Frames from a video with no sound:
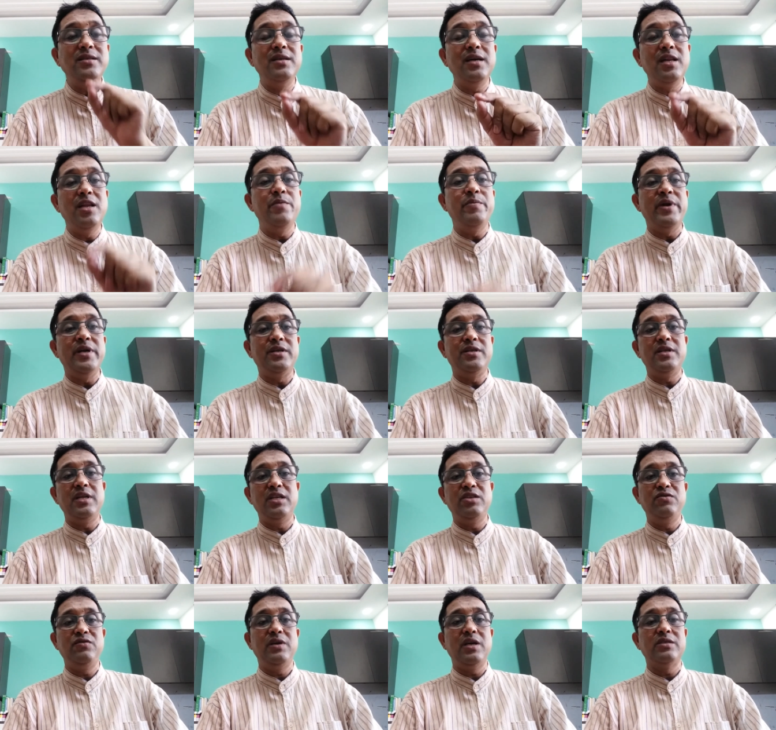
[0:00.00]
elementary
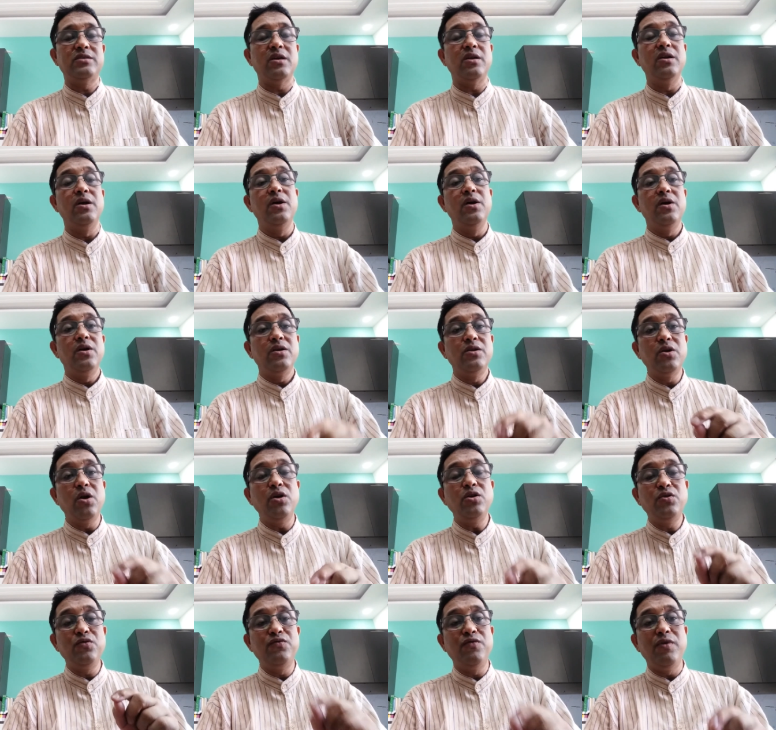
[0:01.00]
education,
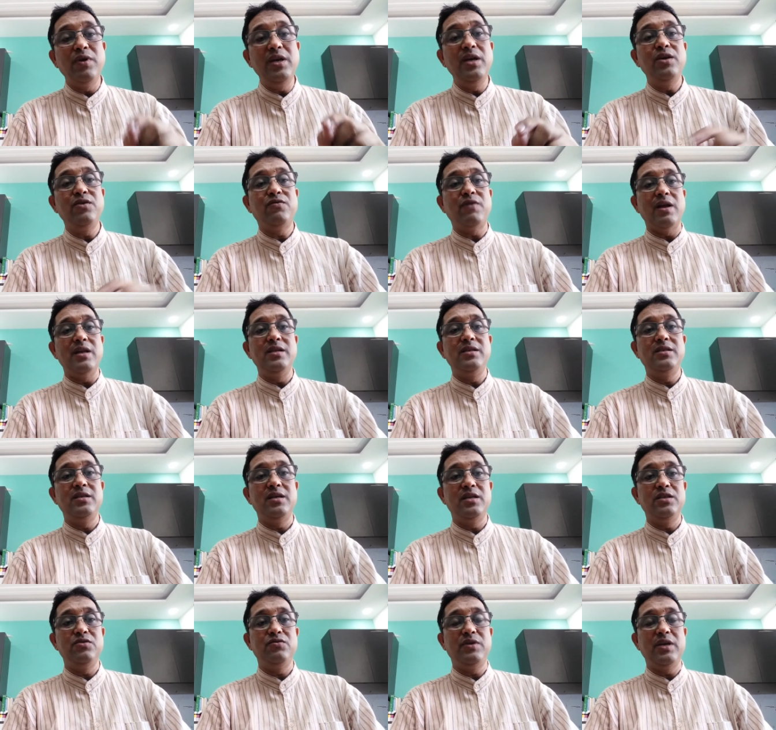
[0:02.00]
not only quality
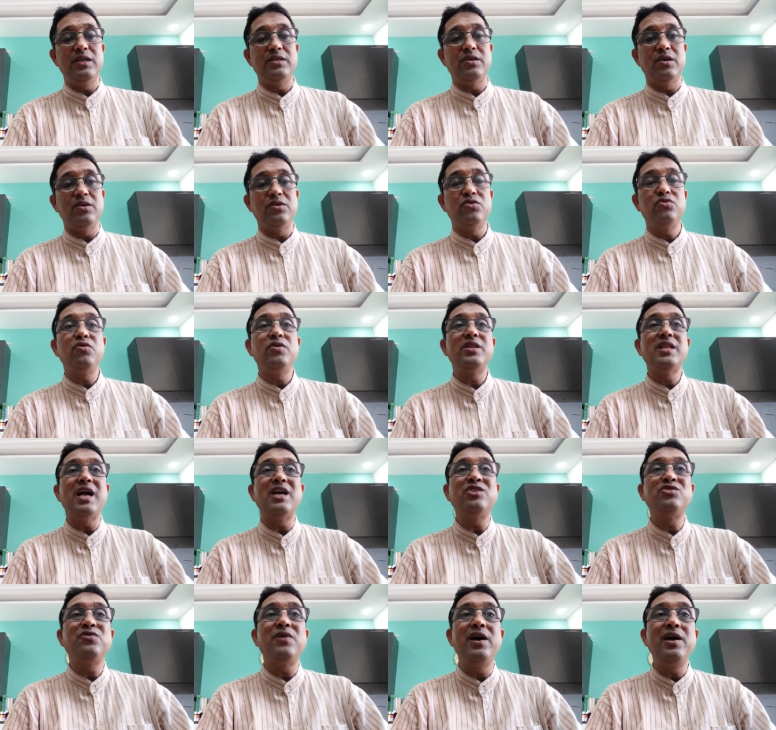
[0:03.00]
education. So
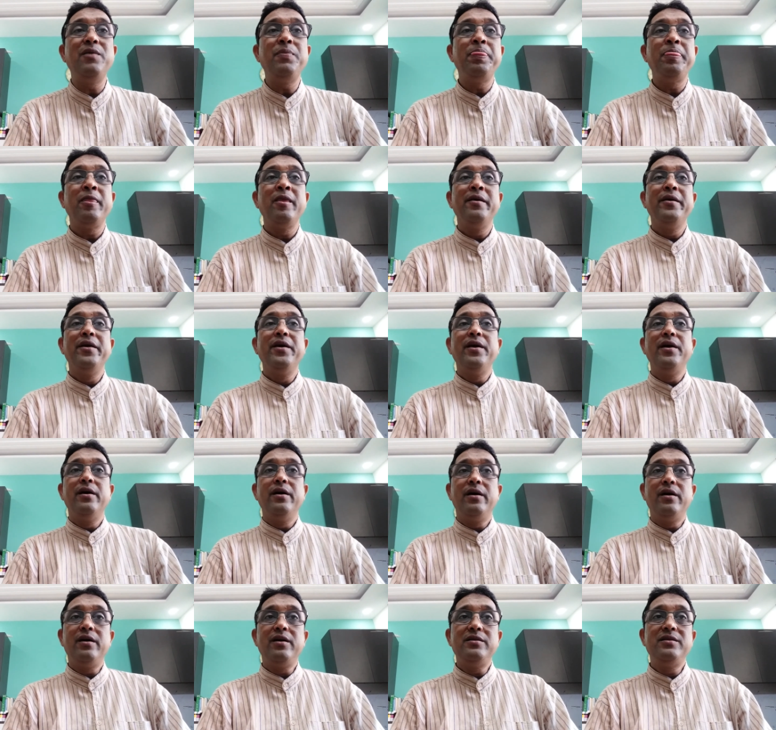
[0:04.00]
that's why
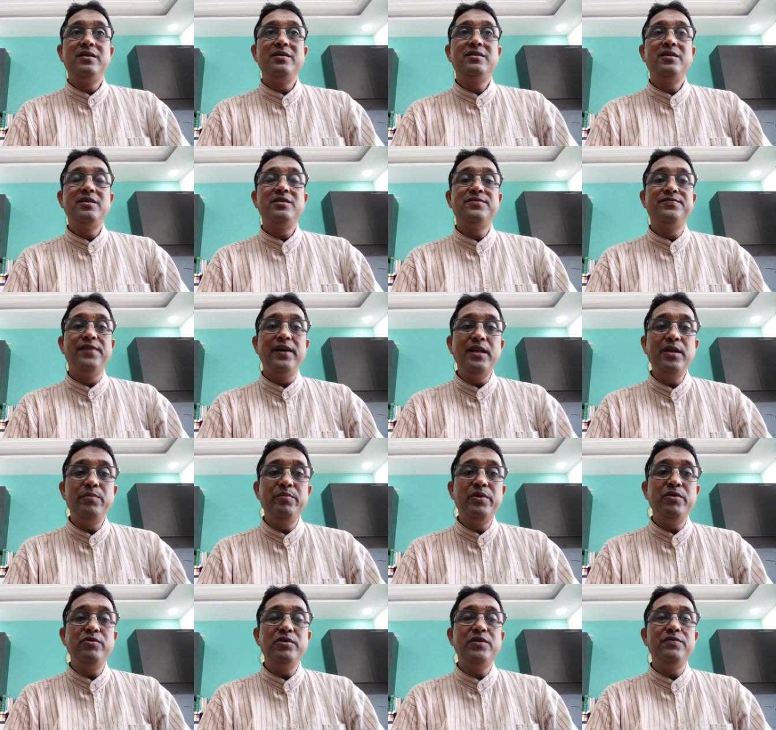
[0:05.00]
this is very
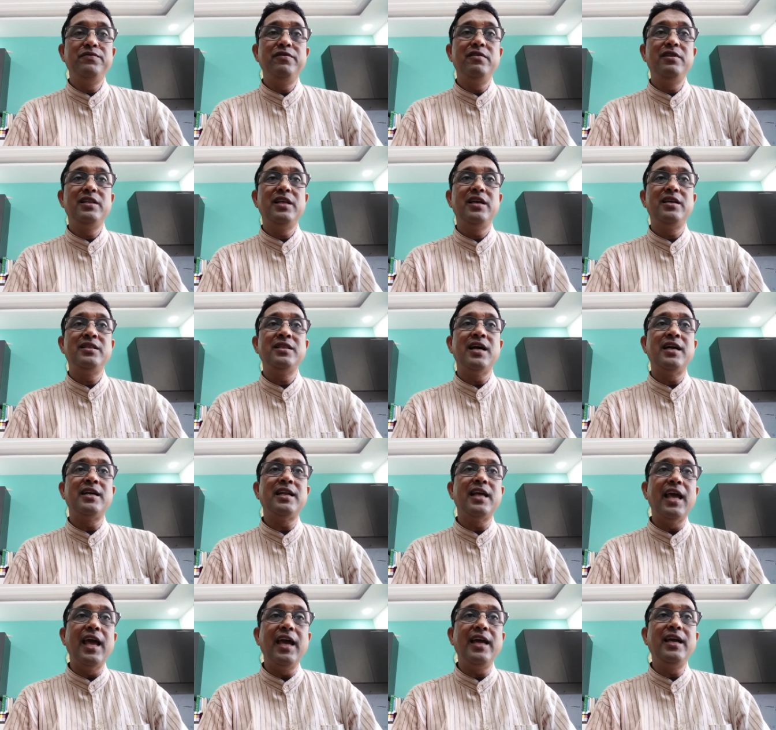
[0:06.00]
beautiful thing,
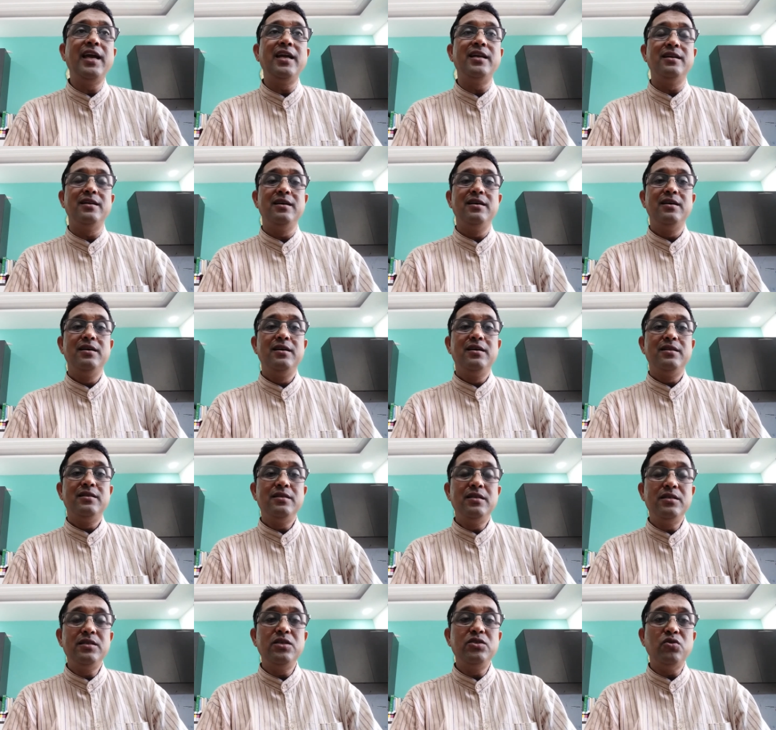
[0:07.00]
that again,
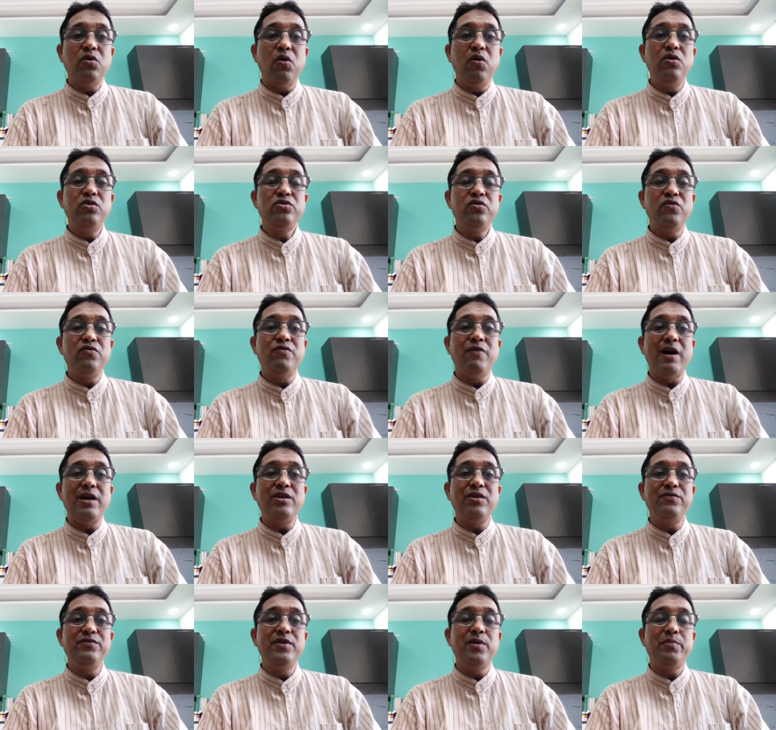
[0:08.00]
this is also
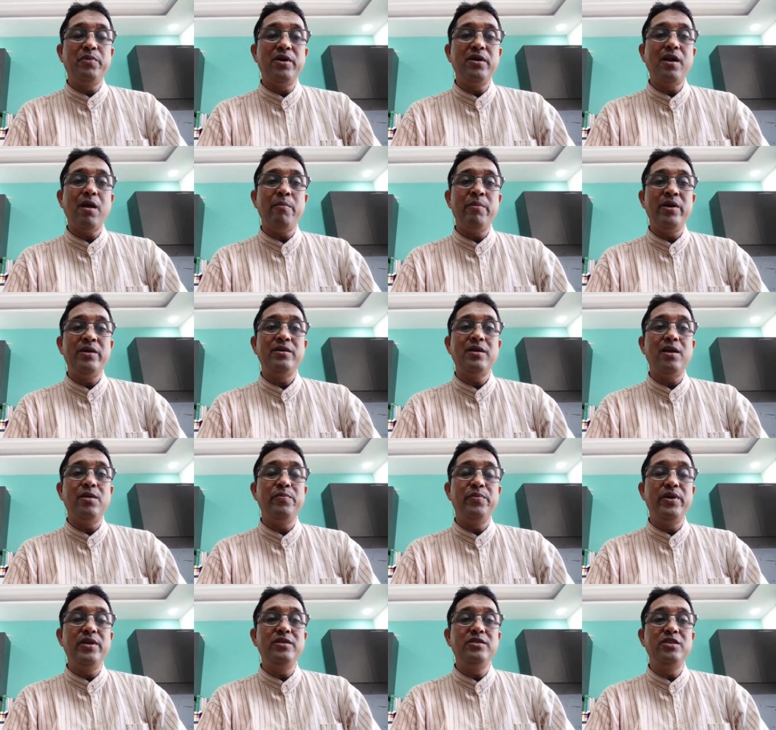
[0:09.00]
one of the fundamental
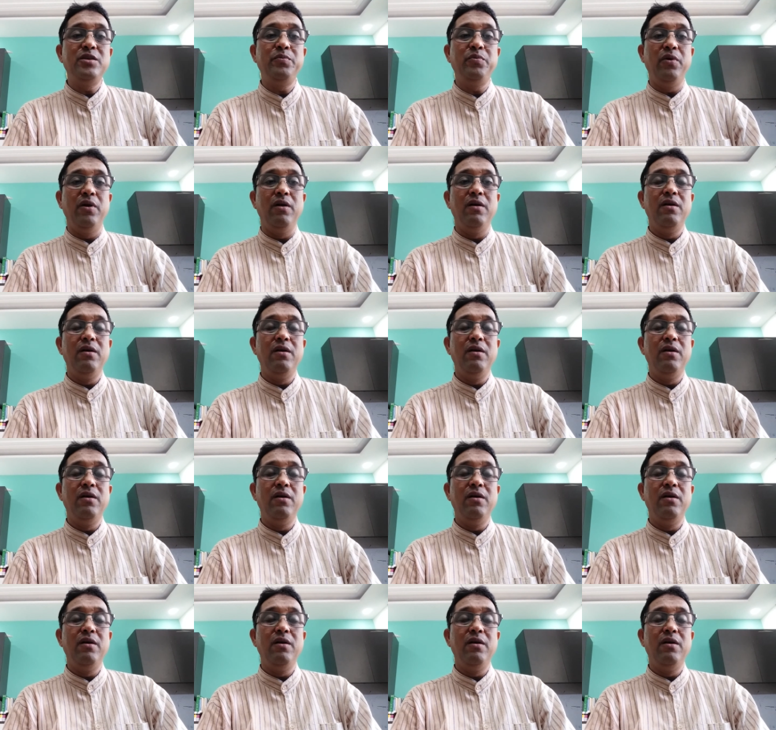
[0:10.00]
principle